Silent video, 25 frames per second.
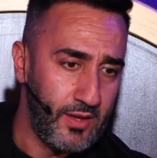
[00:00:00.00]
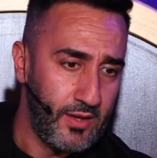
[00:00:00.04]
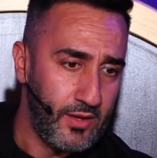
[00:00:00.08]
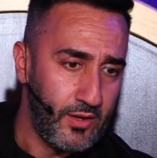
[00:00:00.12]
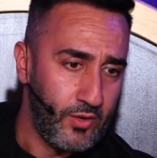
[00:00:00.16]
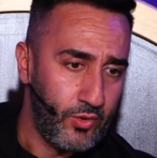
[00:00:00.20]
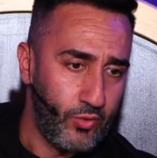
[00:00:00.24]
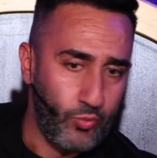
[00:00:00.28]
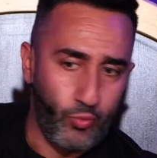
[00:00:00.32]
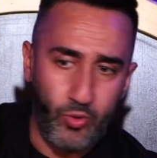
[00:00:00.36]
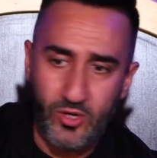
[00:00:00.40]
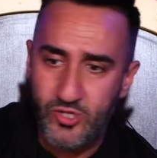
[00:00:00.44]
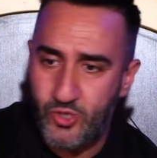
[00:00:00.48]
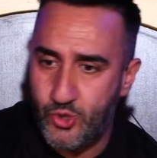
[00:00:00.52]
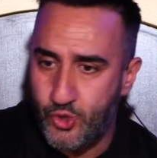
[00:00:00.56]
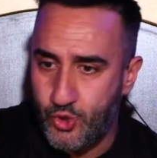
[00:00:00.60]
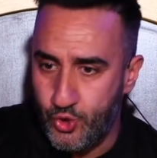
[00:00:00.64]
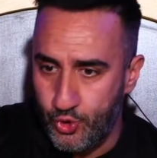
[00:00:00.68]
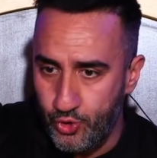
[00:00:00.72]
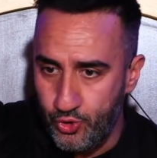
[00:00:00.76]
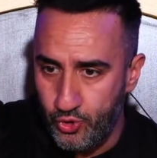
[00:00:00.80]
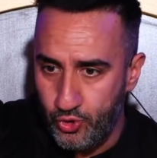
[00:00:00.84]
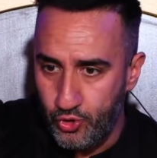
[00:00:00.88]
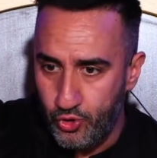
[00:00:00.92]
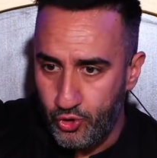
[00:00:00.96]
was
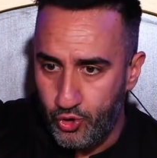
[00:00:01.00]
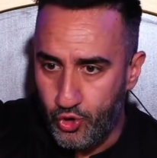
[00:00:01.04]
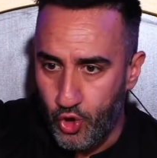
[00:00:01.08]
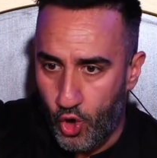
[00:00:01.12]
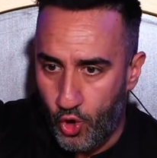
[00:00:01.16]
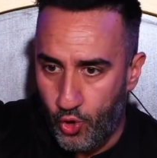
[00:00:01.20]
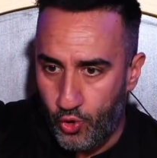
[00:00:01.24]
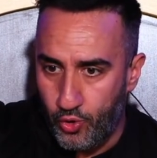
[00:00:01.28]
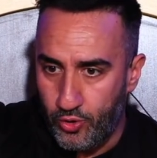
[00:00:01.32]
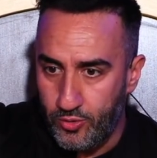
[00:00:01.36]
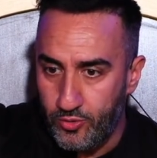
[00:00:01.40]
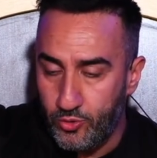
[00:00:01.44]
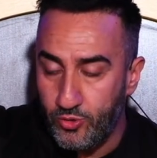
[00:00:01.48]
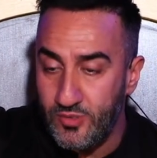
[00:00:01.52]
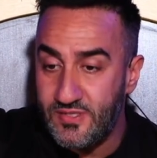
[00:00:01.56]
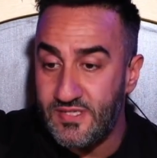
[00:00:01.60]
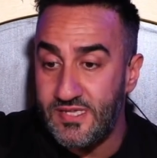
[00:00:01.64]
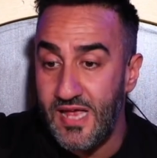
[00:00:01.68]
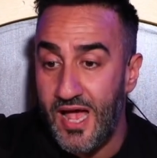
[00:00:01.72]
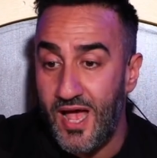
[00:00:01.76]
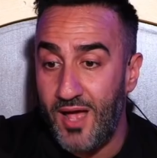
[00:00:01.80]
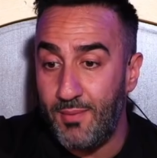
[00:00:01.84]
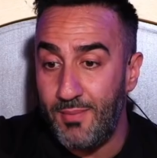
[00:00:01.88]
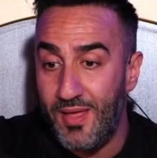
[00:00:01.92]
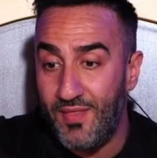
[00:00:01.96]
to go.
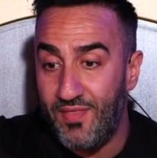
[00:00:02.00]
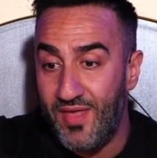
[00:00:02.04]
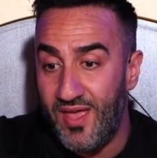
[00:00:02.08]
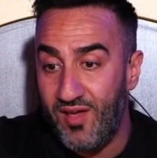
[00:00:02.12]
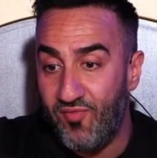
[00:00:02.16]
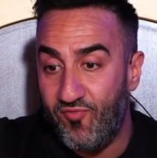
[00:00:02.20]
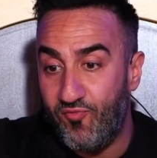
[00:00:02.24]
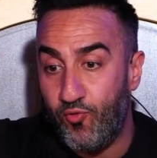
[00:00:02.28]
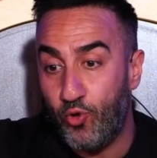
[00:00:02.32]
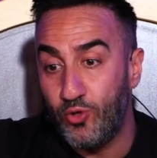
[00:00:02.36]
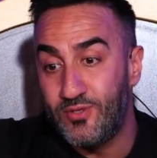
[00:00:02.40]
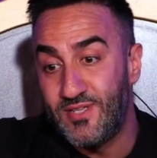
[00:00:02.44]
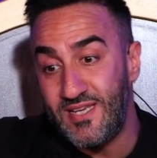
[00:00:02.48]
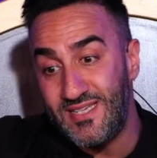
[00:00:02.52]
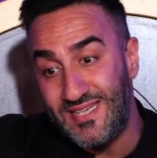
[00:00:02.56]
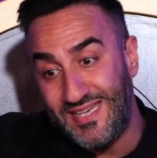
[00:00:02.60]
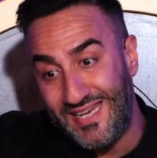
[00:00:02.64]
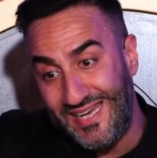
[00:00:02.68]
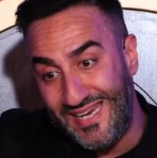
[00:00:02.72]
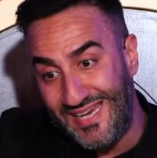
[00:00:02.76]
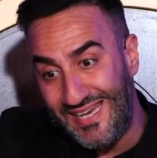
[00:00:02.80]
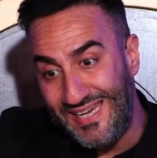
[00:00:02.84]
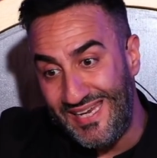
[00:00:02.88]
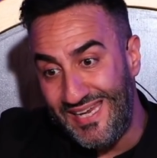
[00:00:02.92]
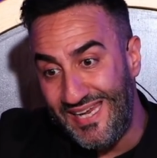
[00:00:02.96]
Usama, therefore, did
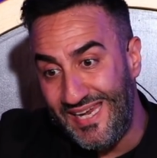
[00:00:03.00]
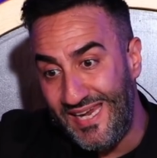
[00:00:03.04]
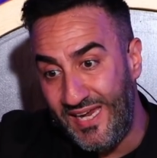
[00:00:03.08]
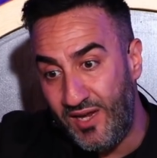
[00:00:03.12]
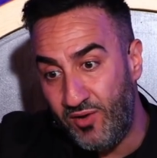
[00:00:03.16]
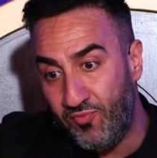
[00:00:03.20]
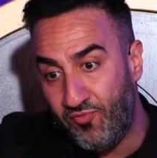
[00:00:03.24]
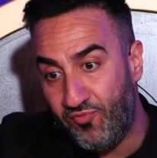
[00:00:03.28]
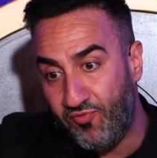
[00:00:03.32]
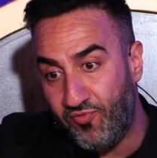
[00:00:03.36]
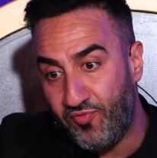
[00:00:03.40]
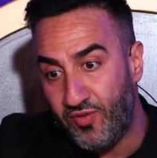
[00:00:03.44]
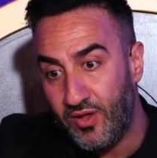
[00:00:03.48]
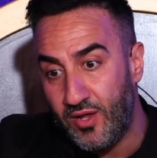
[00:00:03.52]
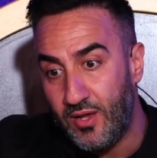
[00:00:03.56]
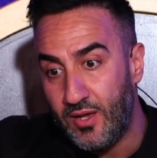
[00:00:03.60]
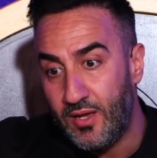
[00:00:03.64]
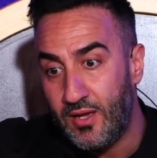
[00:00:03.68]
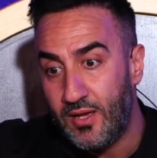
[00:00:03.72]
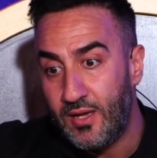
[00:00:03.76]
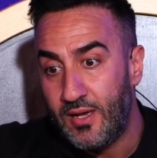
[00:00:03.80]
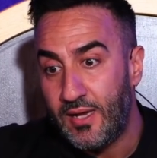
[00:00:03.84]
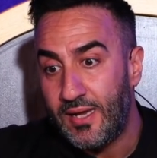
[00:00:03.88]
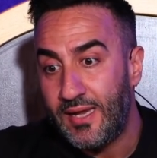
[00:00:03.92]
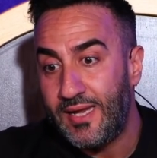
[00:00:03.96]
he leave?
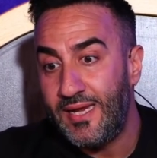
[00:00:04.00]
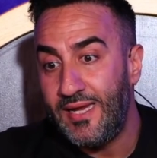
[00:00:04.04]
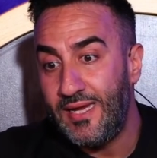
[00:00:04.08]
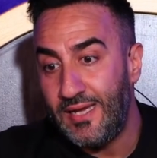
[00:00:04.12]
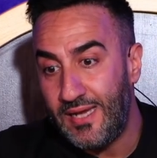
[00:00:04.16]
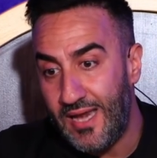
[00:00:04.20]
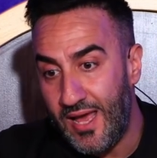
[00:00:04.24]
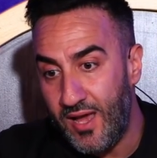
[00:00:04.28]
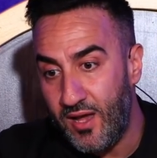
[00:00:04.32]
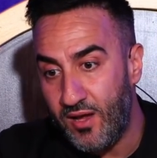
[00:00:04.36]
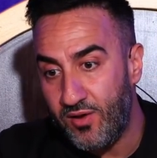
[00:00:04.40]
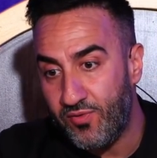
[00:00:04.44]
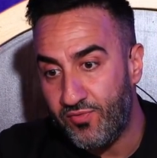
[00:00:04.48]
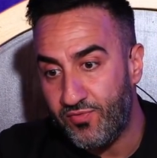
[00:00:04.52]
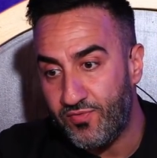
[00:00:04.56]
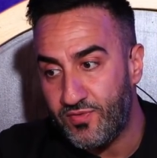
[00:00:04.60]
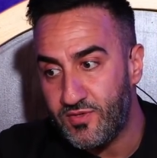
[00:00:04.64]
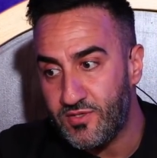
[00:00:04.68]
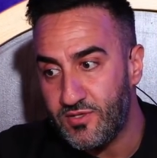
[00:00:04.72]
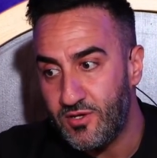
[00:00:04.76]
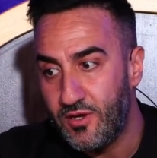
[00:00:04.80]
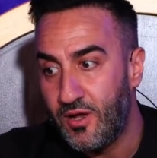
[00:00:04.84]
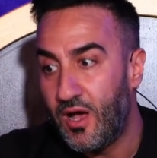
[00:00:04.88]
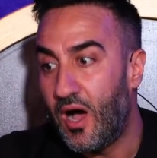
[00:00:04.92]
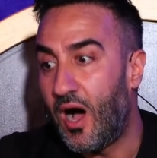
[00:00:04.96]
He
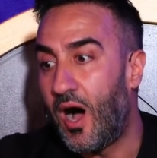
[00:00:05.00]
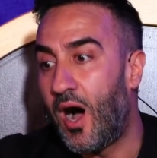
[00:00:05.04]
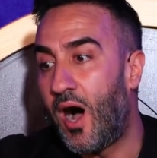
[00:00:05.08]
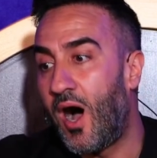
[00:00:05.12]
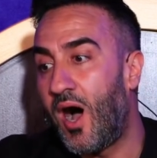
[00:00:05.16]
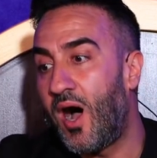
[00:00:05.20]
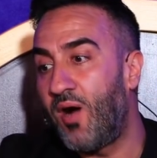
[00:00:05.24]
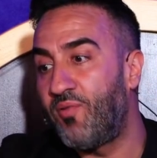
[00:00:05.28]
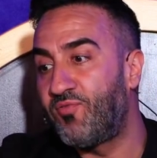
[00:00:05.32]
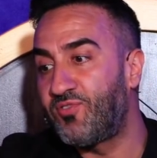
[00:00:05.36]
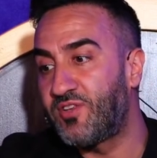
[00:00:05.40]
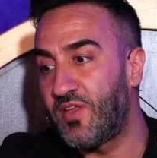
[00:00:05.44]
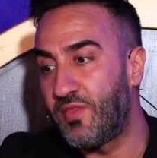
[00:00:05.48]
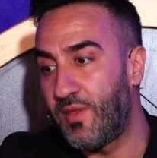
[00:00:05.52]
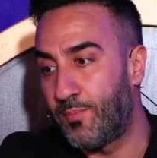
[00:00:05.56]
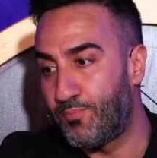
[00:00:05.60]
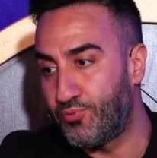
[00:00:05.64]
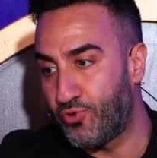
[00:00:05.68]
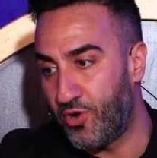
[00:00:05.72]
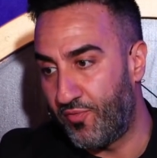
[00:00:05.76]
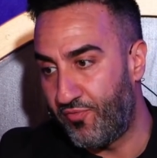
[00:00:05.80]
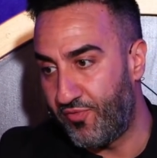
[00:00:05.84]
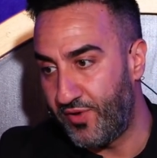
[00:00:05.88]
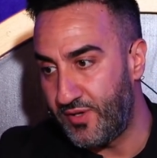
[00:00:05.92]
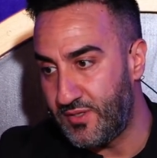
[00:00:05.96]
left after the
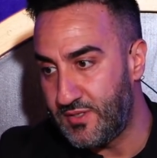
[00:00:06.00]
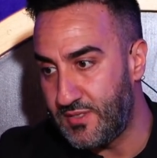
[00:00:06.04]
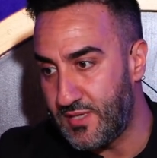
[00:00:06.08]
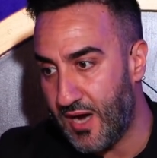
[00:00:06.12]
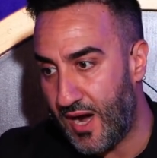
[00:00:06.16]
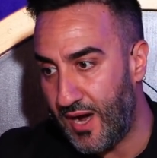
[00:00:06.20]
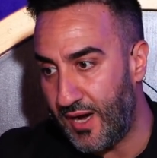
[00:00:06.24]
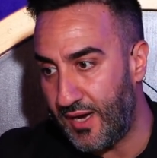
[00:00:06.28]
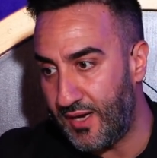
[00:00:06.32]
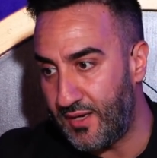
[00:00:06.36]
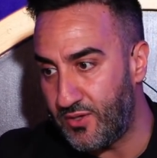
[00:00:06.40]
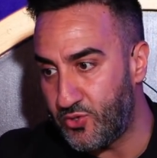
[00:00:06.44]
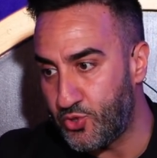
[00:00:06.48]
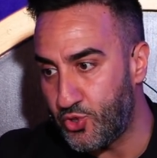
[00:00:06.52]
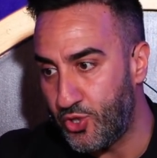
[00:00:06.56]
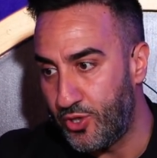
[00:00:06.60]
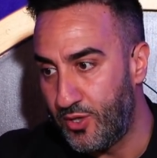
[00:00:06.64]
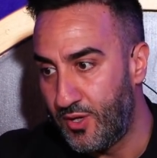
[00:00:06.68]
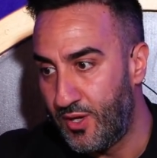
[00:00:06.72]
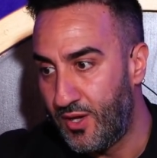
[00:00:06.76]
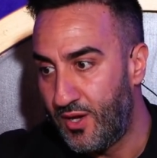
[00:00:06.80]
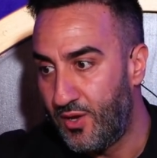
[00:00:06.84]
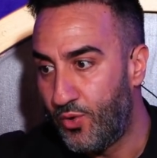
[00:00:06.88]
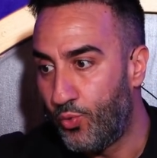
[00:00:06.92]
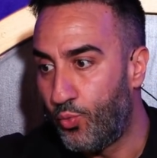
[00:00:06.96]
Prophet died.
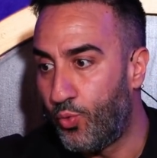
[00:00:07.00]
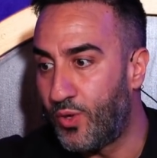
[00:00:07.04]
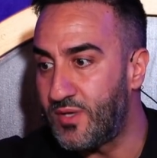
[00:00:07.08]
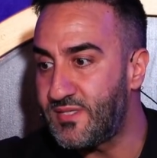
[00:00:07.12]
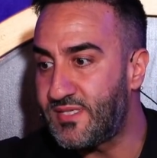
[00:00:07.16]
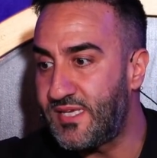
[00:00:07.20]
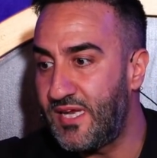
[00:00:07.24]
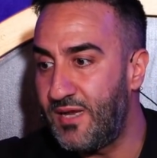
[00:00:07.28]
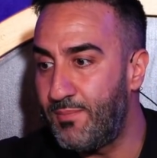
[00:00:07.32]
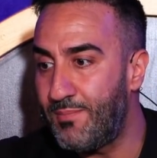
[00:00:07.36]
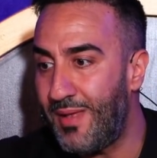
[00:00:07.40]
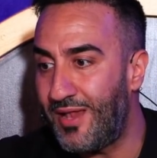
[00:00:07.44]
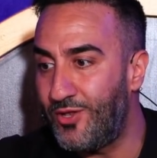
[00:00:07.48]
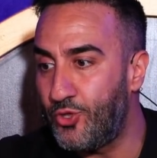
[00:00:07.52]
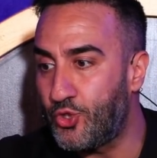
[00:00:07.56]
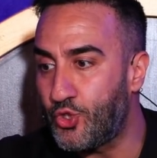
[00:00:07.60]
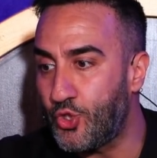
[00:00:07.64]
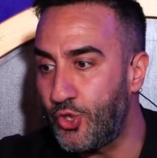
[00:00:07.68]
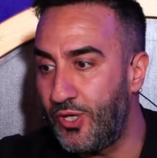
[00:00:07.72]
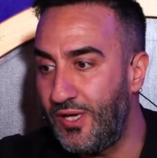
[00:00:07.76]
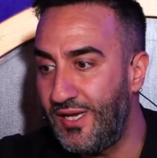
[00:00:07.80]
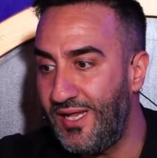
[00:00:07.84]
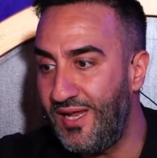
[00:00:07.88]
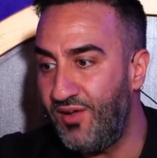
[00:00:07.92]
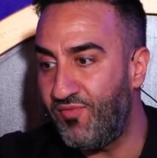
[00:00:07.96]
Was he meant
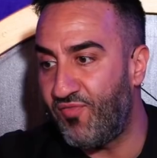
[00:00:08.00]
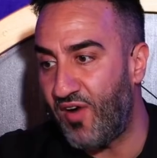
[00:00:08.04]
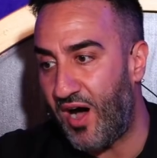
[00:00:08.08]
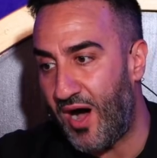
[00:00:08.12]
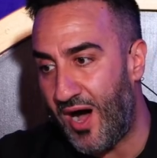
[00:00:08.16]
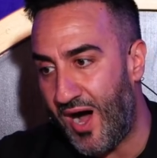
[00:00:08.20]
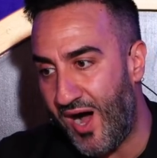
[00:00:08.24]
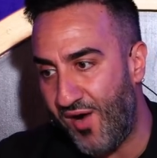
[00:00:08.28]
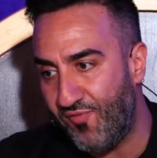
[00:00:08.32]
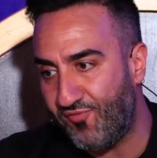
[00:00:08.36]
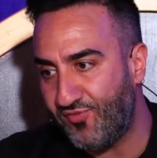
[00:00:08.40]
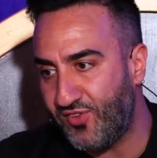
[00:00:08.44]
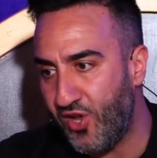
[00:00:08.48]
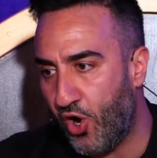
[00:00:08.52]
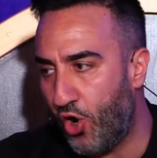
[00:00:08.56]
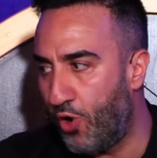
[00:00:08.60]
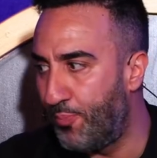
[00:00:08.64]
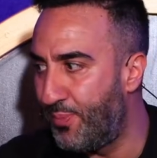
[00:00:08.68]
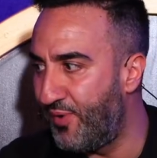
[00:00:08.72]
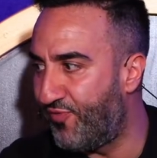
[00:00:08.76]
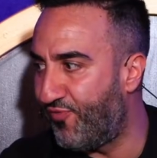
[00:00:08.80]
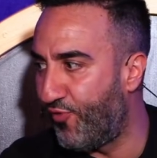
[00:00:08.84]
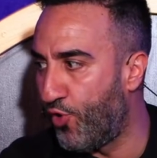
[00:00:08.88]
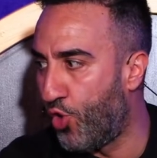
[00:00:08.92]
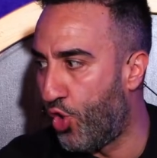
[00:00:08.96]
to leave after
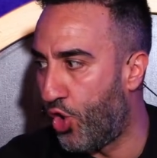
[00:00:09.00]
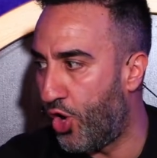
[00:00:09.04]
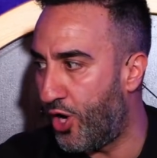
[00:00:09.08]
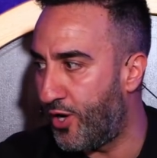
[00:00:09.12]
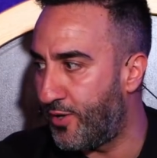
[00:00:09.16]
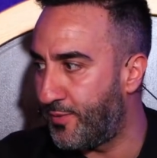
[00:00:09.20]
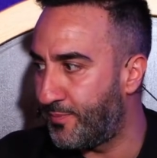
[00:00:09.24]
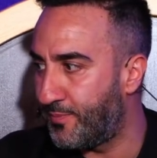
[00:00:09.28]
or before?